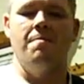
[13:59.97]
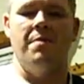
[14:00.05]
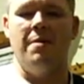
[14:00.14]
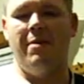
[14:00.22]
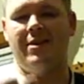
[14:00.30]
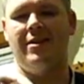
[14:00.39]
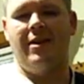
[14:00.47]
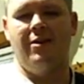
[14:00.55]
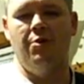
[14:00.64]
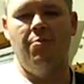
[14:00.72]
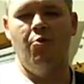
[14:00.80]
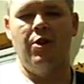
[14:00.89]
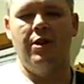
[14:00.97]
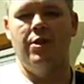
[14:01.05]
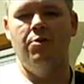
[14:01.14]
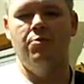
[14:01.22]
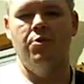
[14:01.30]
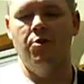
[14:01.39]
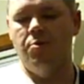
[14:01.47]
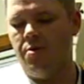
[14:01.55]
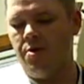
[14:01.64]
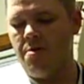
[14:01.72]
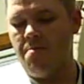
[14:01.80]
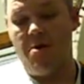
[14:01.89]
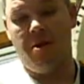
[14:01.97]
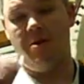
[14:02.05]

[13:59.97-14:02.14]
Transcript: they might take a little more getting used to. But